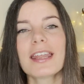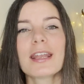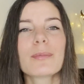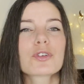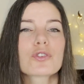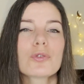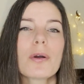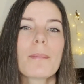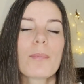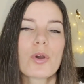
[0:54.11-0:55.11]
and I'm
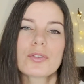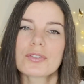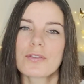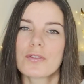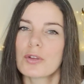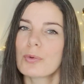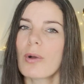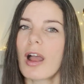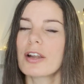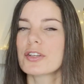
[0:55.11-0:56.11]
sure most of you
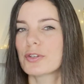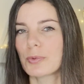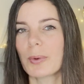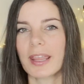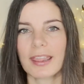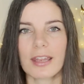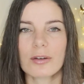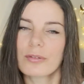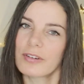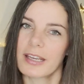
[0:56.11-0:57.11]
are doing that
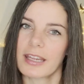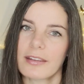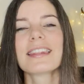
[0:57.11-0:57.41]
already.